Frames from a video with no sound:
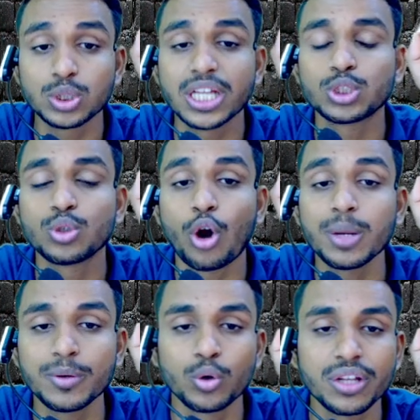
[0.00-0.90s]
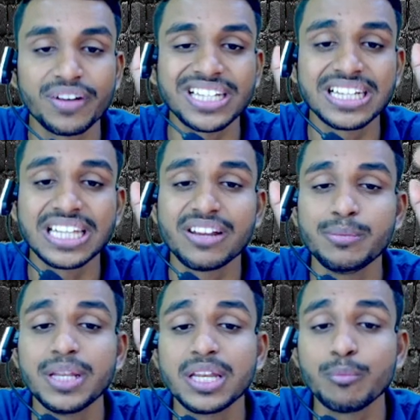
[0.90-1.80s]
They should not be notified that they
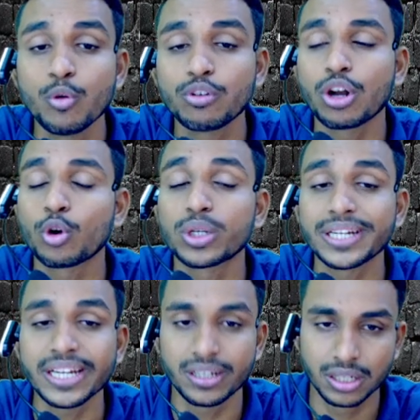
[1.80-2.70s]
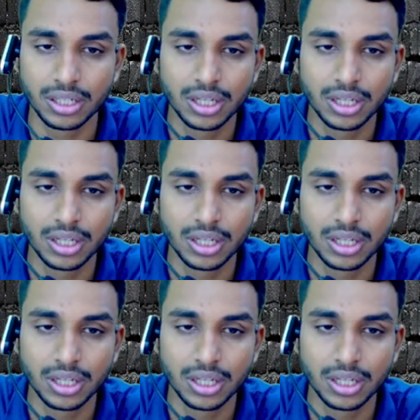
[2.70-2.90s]
will be removed or rotated